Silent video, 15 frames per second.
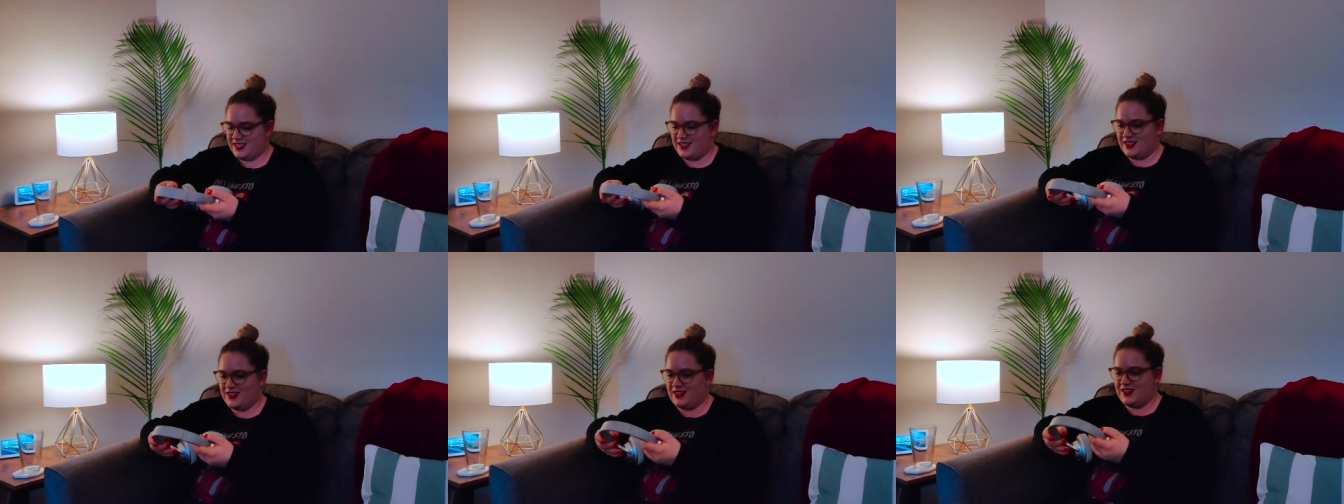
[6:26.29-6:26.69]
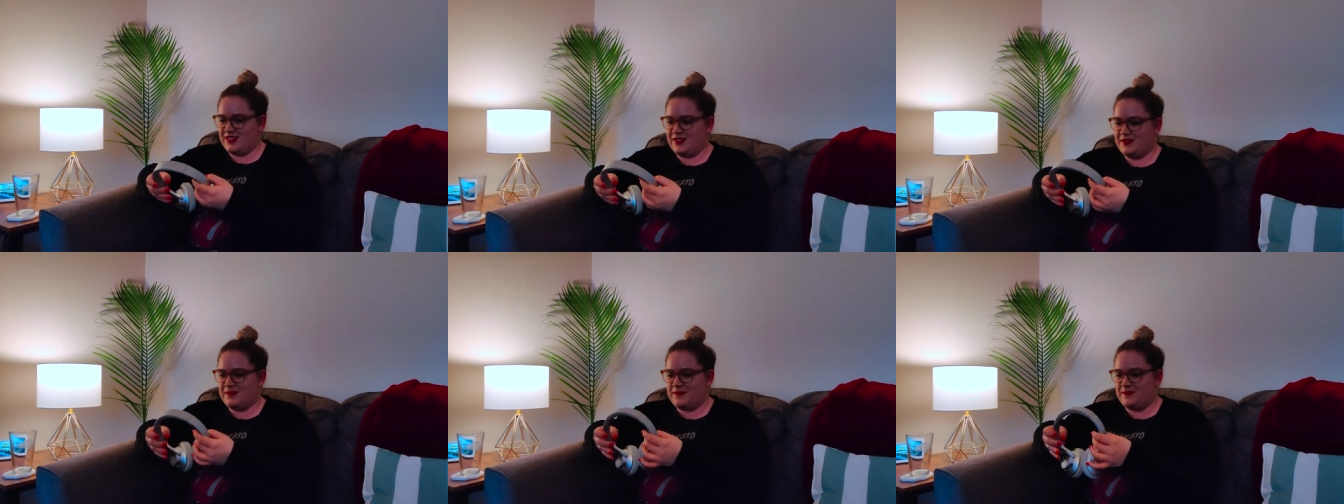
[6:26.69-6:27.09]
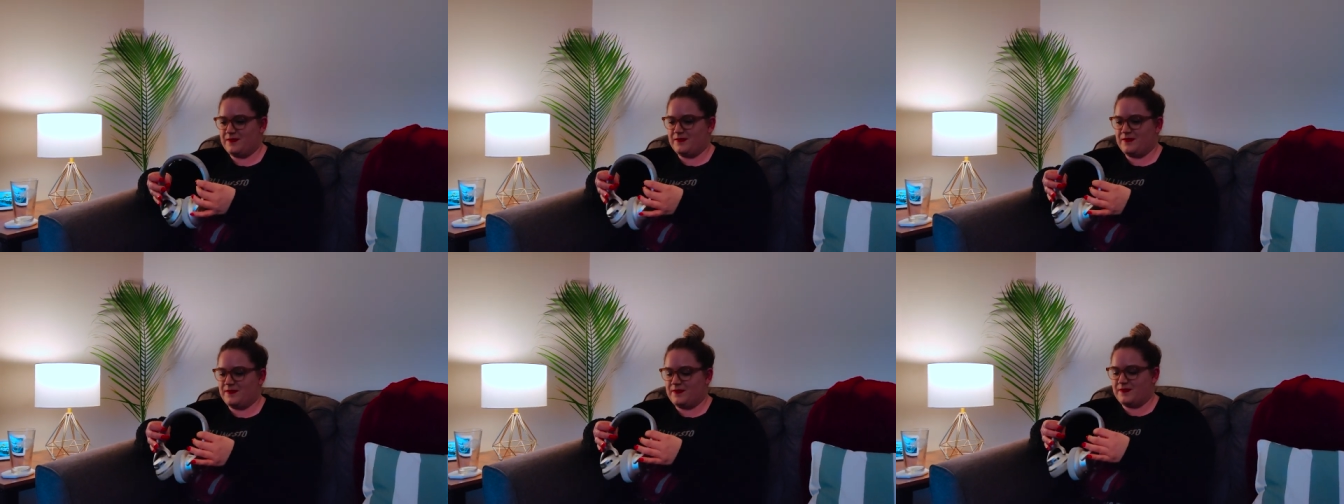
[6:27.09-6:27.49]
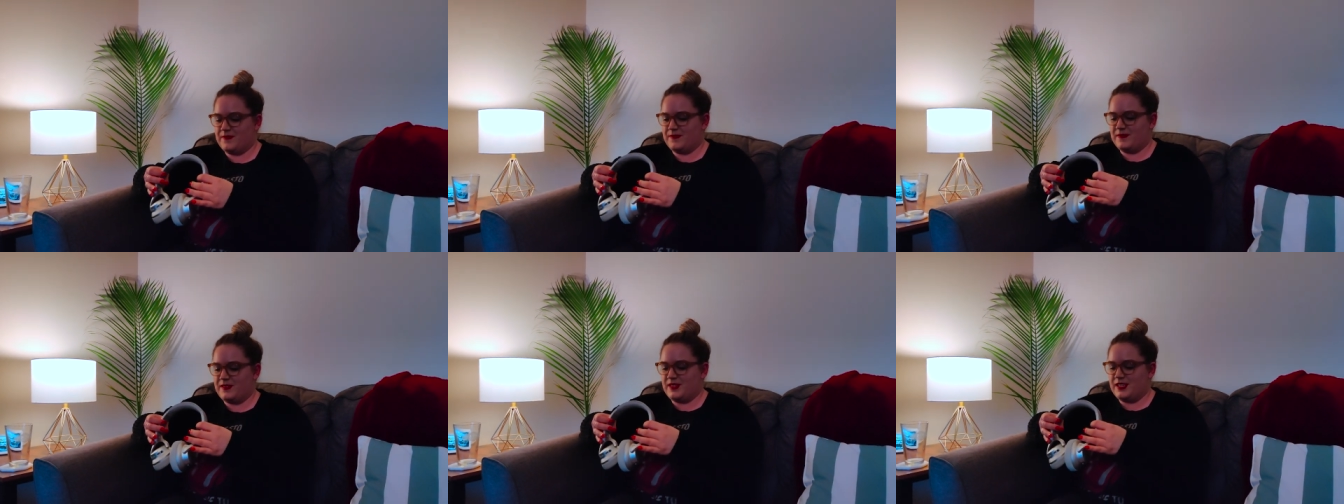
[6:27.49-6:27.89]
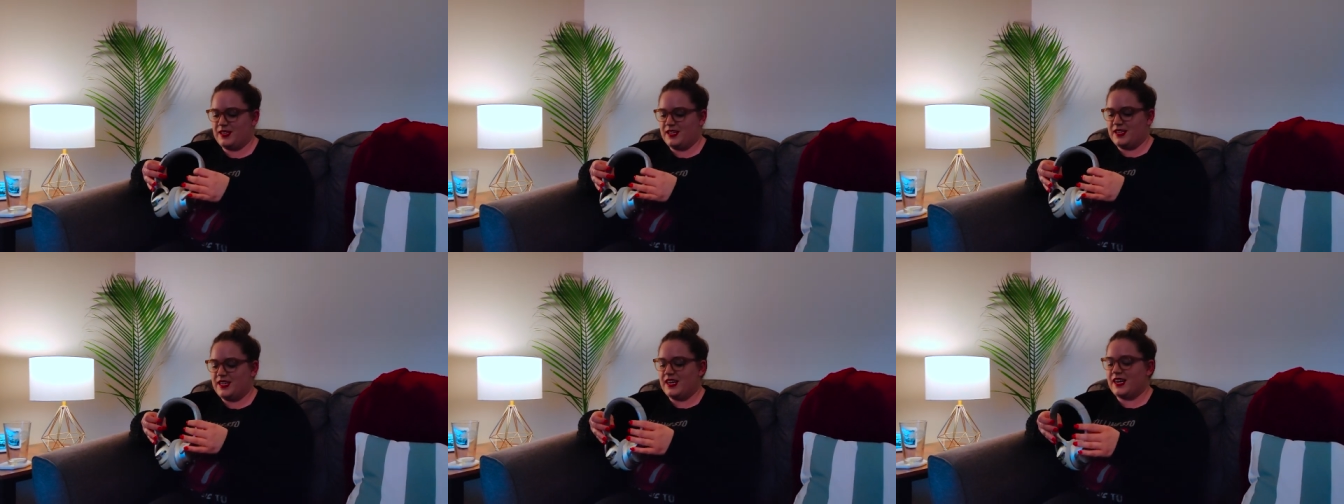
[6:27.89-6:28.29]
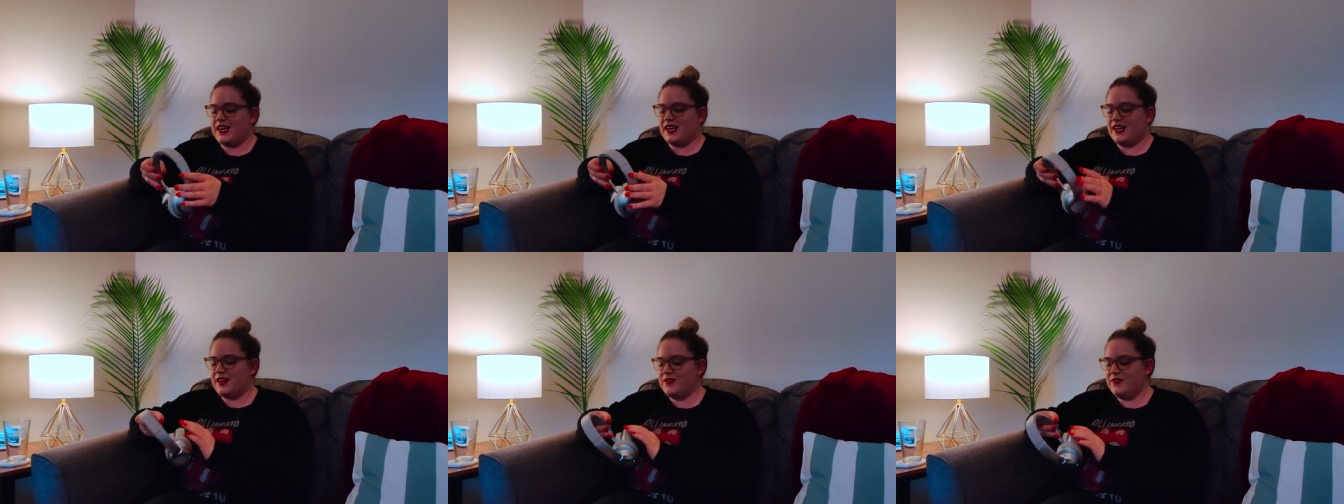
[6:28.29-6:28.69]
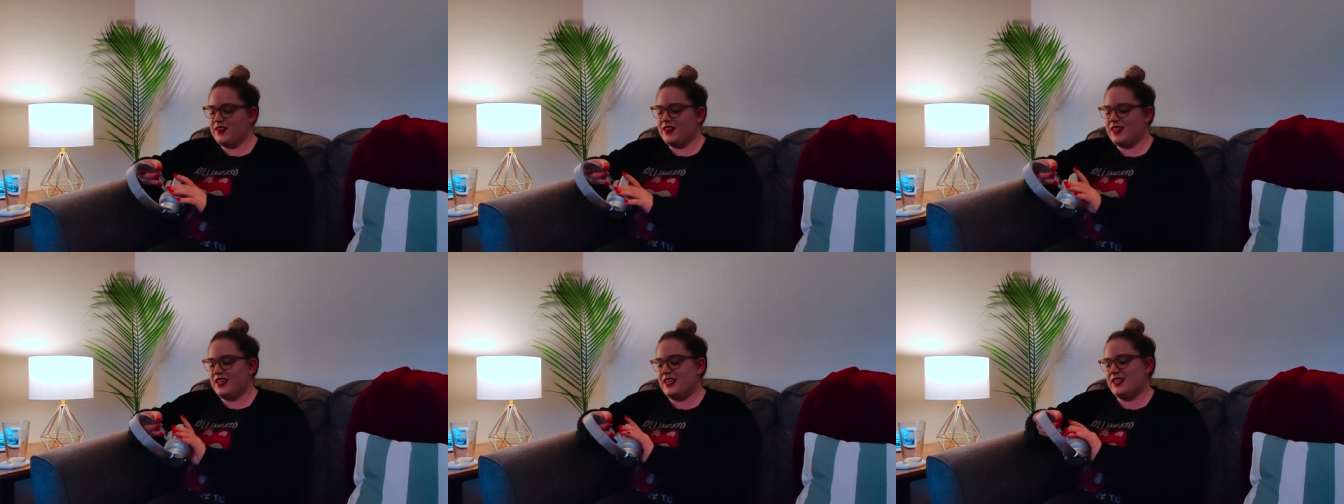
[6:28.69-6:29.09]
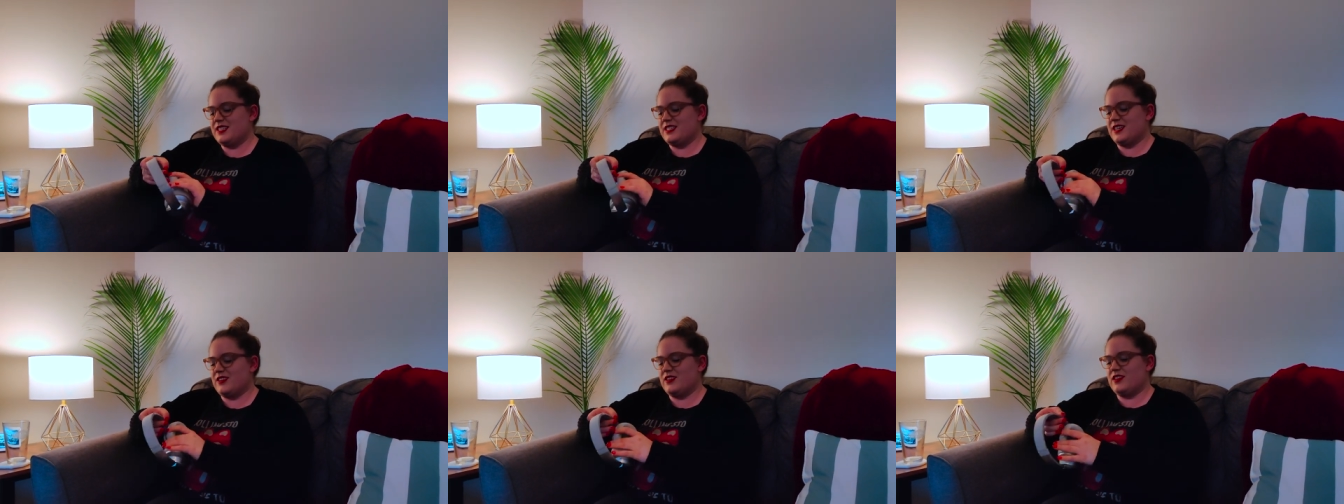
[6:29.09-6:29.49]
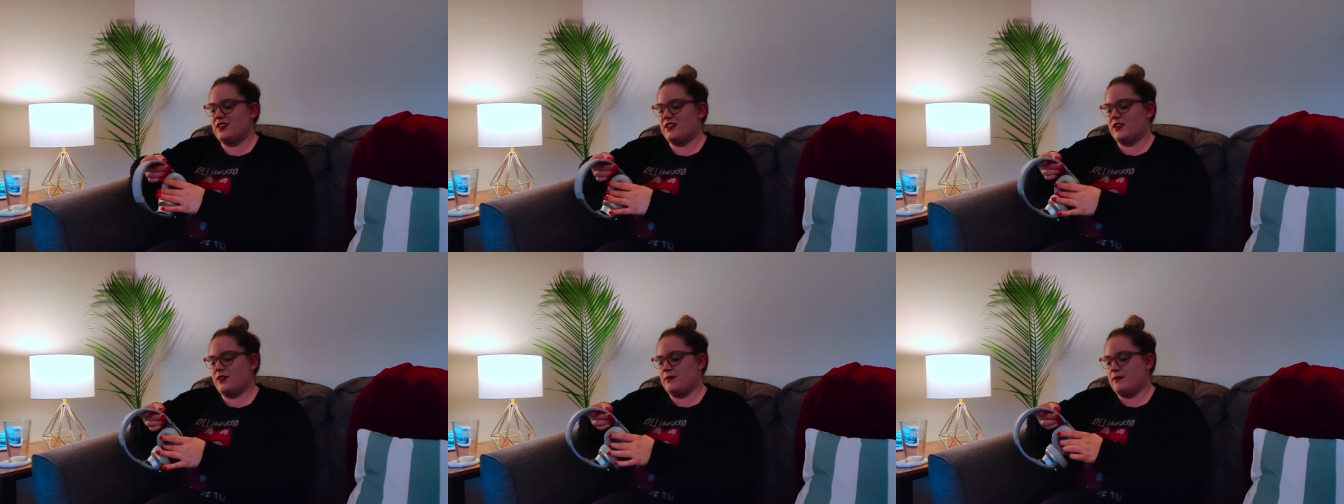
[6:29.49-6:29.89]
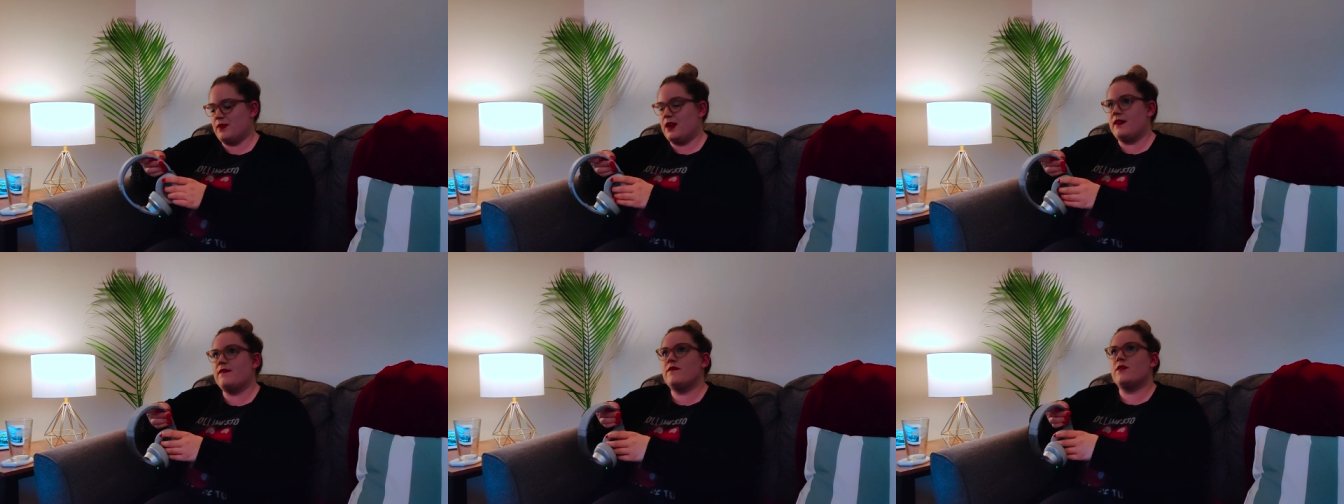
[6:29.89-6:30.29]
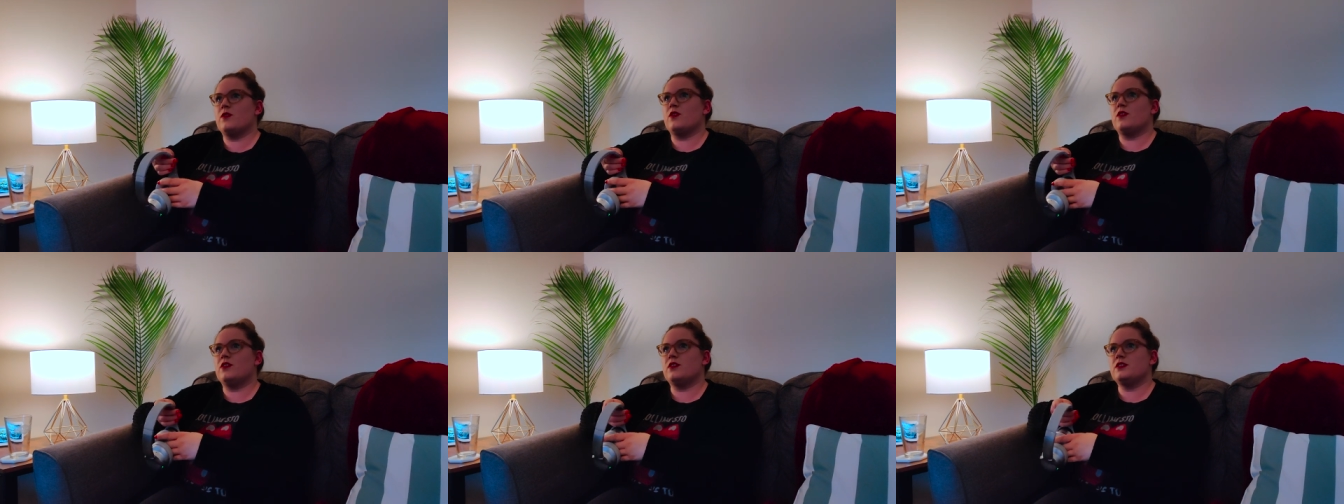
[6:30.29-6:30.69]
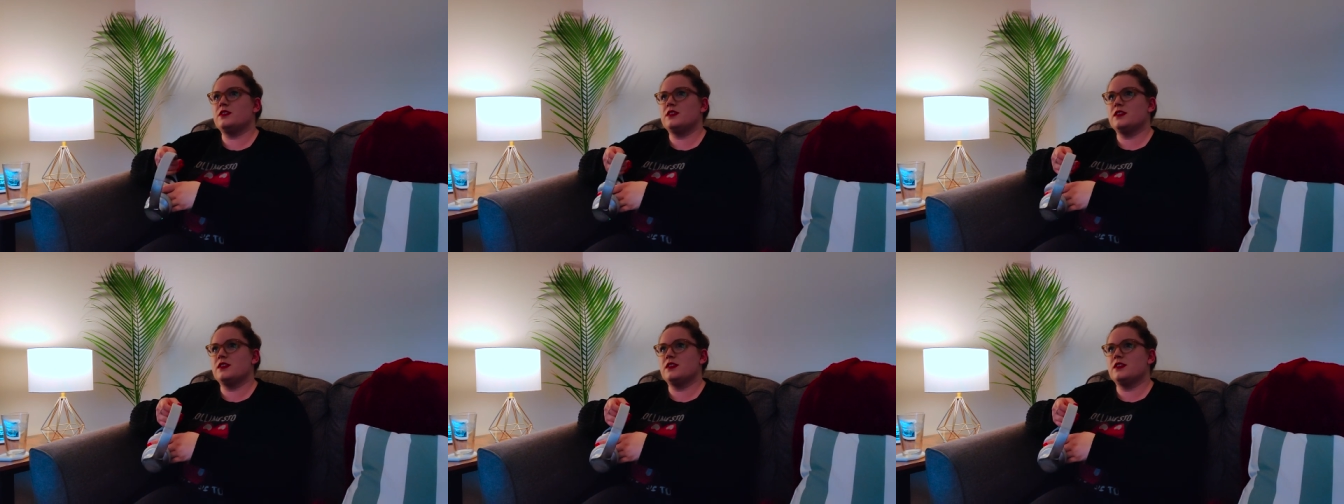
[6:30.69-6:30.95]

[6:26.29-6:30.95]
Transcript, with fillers: Mm-hmm. Um, I felt like it sounded a little muffled.